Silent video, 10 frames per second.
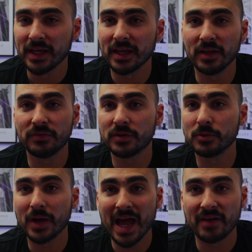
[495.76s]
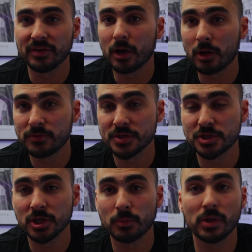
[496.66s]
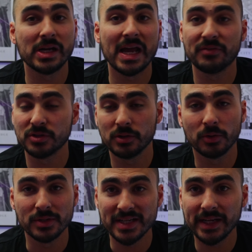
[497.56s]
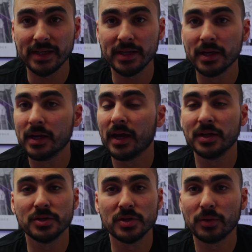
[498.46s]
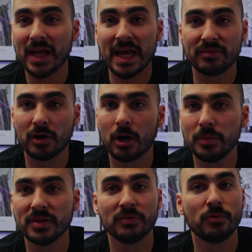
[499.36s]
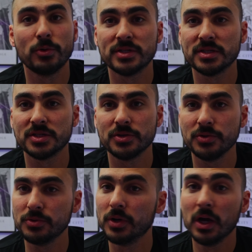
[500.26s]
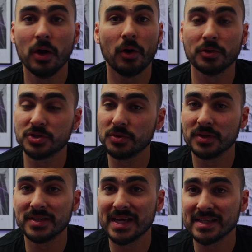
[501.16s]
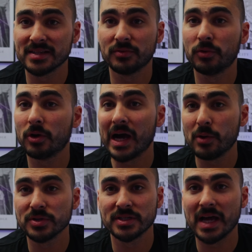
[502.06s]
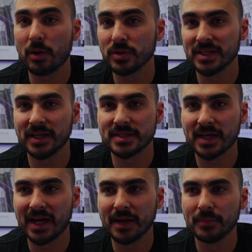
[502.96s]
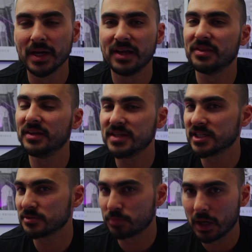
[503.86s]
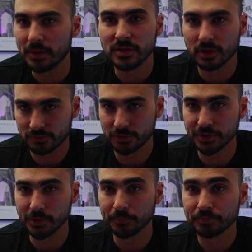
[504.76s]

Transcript: if you have an office job where you have to go daily and you don't have a hobby that forces you onto the desk for hours and hours at a time, then this is probably not for you.